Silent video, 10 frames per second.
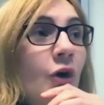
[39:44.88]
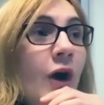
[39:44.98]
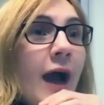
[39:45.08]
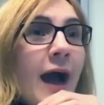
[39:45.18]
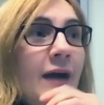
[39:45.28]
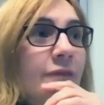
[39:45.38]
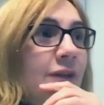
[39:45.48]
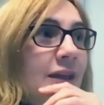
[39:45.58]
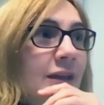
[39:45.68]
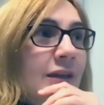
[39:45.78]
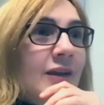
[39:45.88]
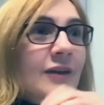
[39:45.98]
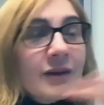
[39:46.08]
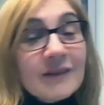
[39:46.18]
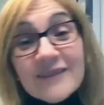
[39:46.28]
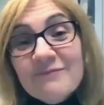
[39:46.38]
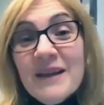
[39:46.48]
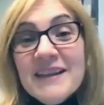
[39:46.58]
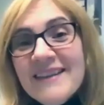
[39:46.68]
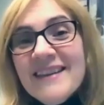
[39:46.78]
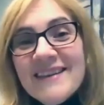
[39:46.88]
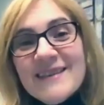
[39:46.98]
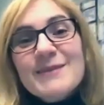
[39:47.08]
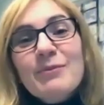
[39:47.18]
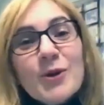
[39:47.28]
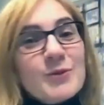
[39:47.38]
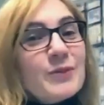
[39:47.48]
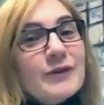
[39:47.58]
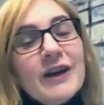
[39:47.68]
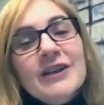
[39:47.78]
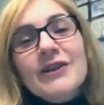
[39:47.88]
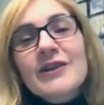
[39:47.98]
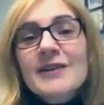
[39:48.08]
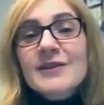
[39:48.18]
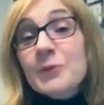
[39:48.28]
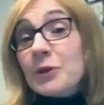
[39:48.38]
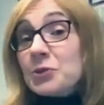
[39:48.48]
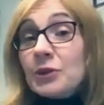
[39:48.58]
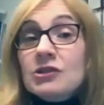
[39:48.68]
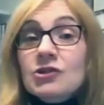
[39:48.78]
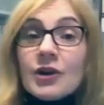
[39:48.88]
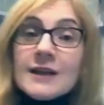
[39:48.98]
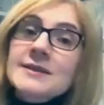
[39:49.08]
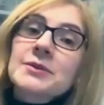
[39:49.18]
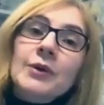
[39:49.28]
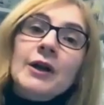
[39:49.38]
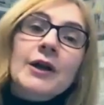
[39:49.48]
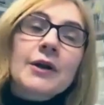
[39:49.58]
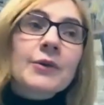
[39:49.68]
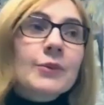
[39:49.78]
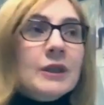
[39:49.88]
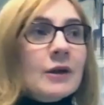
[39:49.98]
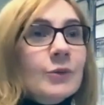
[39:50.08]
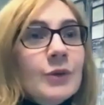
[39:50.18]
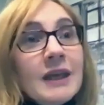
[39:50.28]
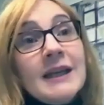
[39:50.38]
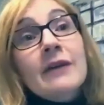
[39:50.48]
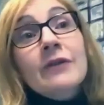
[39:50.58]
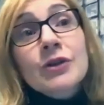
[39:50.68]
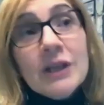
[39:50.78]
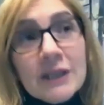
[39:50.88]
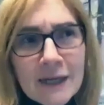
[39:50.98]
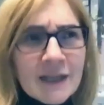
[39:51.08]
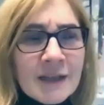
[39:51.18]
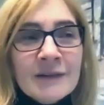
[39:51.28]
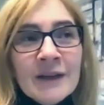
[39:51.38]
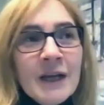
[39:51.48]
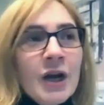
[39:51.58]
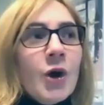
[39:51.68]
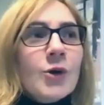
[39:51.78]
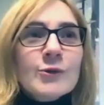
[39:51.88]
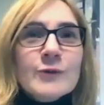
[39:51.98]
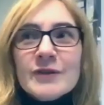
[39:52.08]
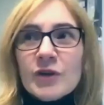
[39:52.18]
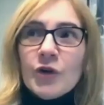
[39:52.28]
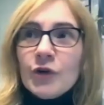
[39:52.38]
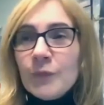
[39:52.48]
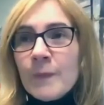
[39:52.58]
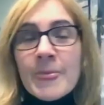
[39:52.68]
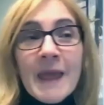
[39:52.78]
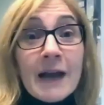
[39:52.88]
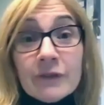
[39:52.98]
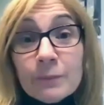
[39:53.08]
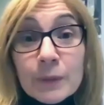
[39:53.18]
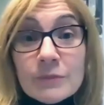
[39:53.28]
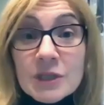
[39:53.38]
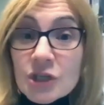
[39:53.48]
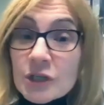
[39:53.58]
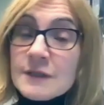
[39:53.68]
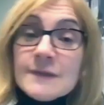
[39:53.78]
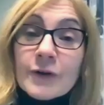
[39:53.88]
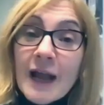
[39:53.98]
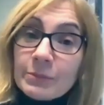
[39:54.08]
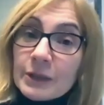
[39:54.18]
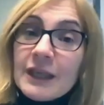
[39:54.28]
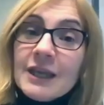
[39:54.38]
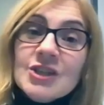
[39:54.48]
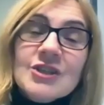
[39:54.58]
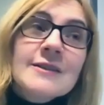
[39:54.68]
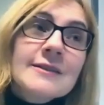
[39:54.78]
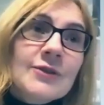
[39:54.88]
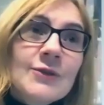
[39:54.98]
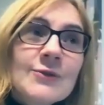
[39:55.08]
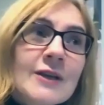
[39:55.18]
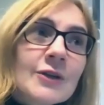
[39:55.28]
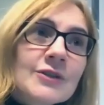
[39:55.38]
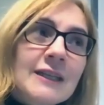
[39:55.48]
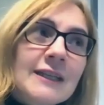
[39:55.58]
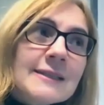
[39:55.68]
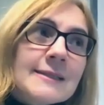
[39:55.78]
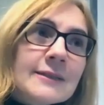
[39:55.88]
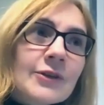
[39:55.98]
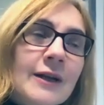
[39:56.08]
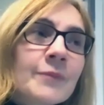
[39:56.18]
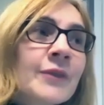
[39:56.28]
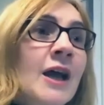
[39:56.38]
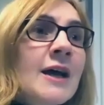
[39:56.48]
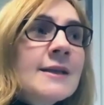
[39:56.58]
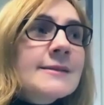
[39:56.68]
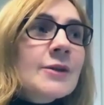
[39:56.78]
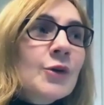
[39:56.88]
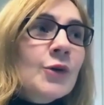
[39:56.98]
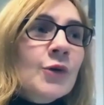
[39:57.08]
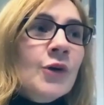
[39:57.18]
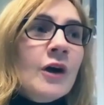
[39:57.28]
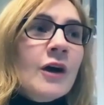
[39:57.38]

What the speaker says: having many small providers which we trust, where we know we can have our data, and also having permissions for applications to use our data, etc. So